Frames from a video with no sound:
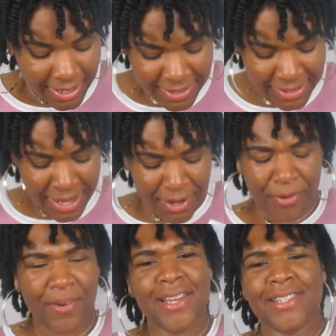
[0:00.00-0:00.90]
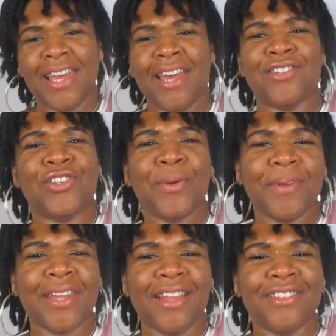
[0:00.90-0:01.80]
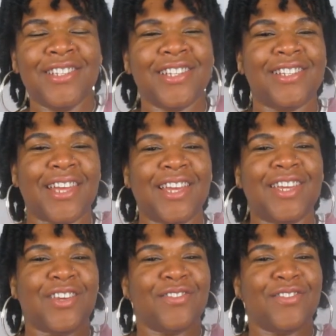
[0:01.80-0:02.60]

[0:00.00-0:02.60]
Isn't that crazy how terminology can like give